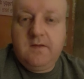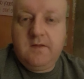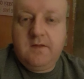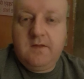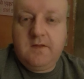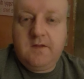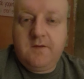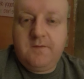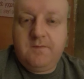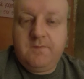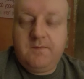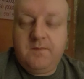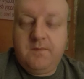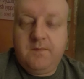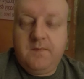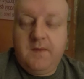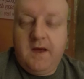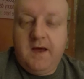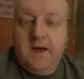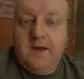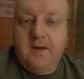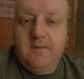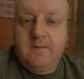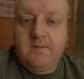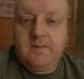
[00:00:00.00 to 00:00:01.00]

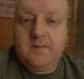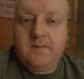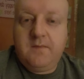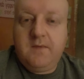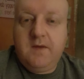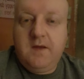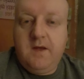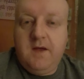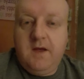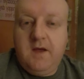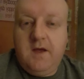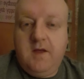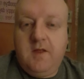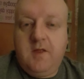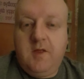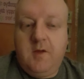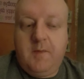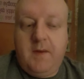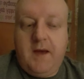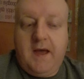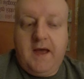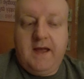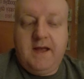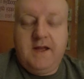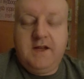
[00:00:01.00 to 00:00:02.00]
the
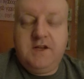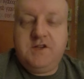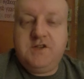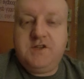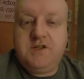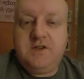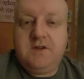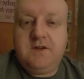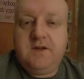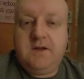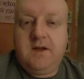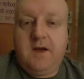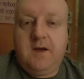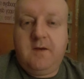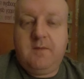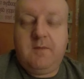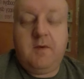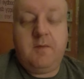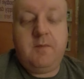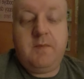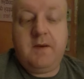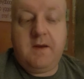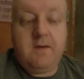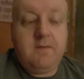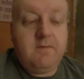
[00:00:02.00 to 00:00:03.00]
page,
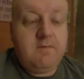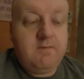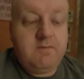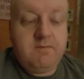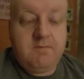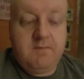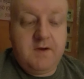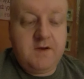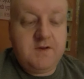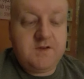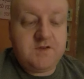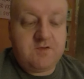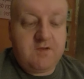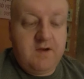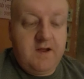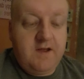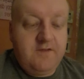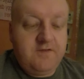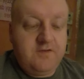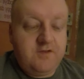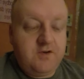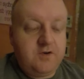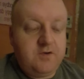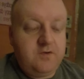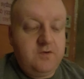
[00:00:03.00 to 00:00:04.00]
I'd be most
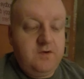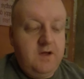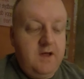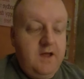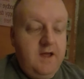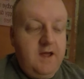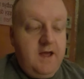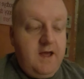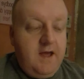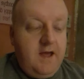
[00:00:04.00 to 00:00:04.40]
grateful.